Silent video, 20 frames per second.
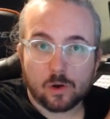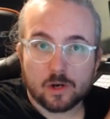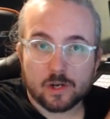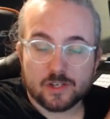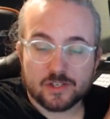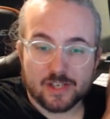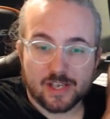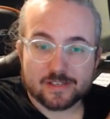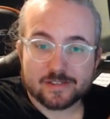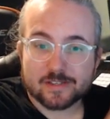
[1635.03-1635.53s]

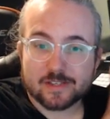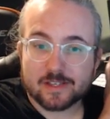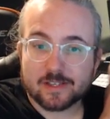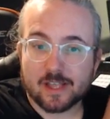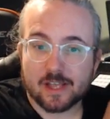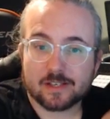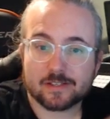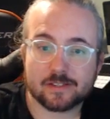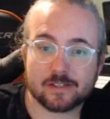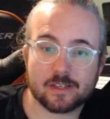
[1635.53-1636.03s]
Yesk
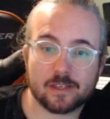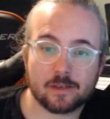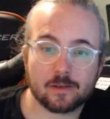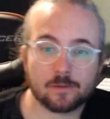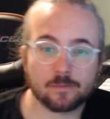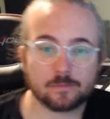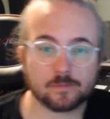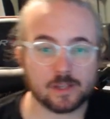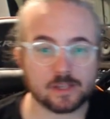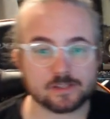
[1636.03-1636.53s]
desk.
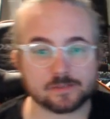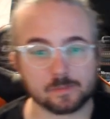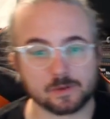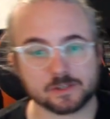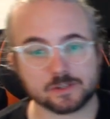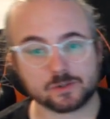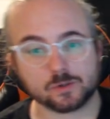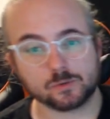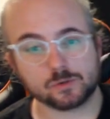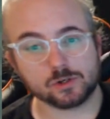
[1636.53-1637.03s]
That's my
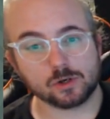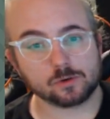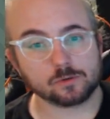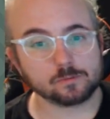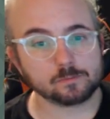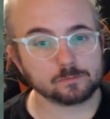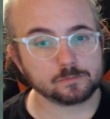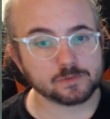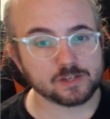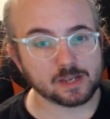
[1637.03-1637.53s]

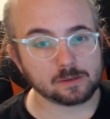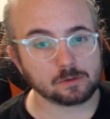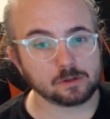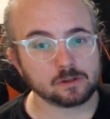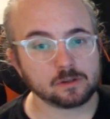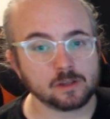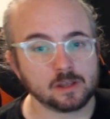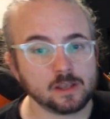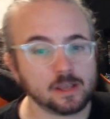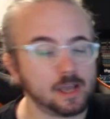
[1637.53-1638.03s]
studio
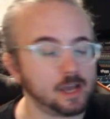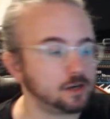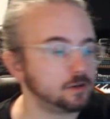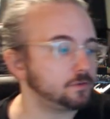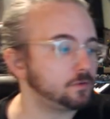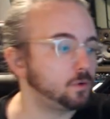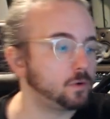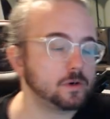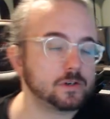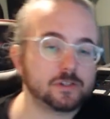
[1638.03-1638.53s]
table. And
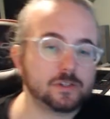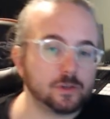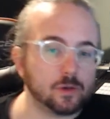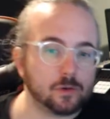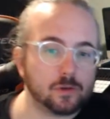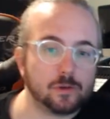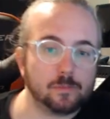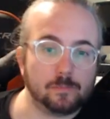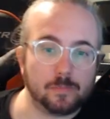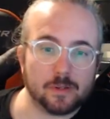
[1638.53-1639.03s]
of course,
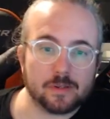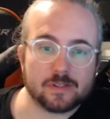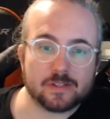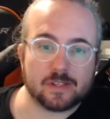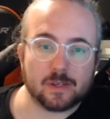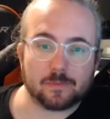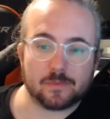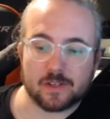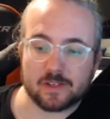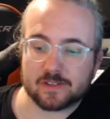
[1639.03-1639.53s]
you could build
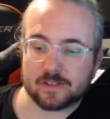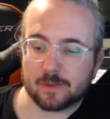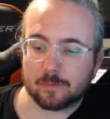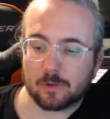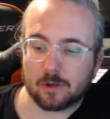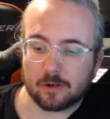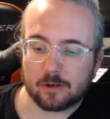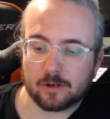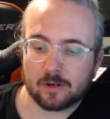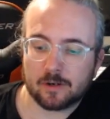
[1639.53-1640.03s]
something
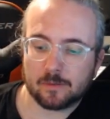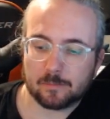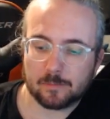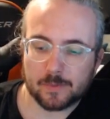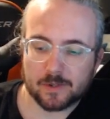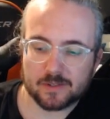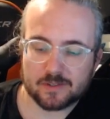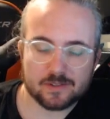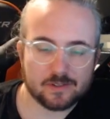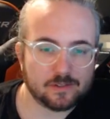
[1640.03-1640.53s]
similar,
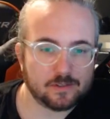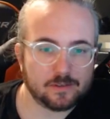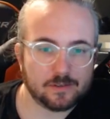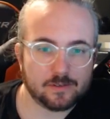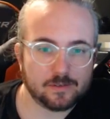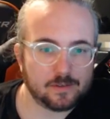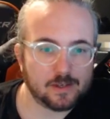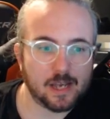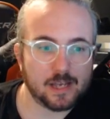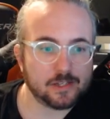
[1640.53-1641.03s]
but
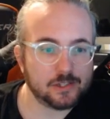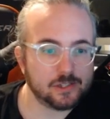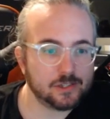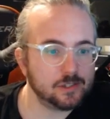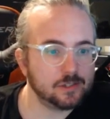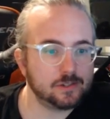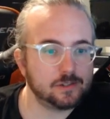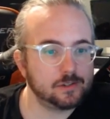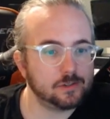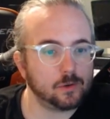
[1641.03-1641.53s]
I
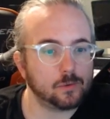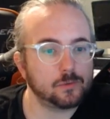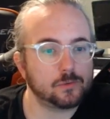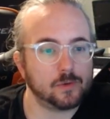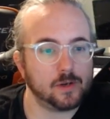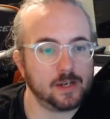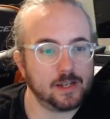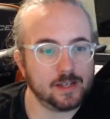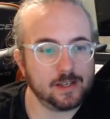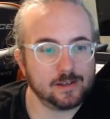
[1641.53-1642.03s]

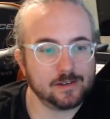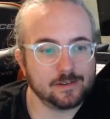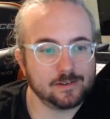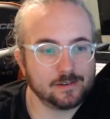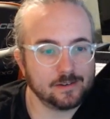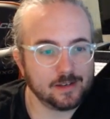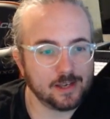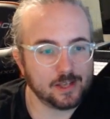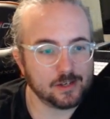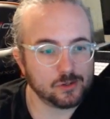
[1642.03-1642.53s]
don't really
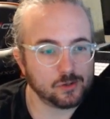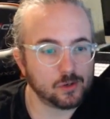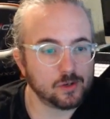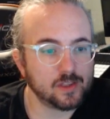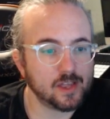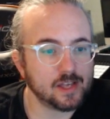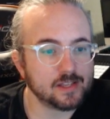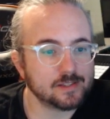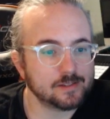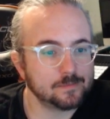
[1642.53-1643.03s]
enjoy
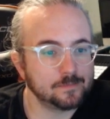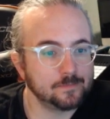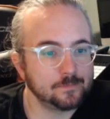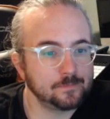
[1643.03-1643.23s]
that.